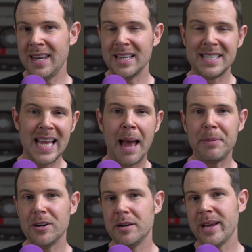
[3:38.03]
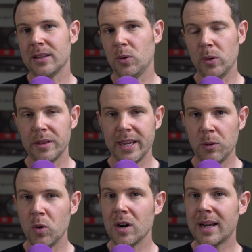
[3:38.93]
need Zapier to make the whole thing
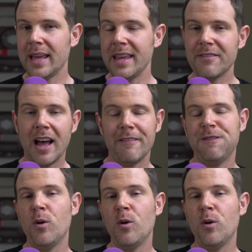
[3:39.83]
work and they've got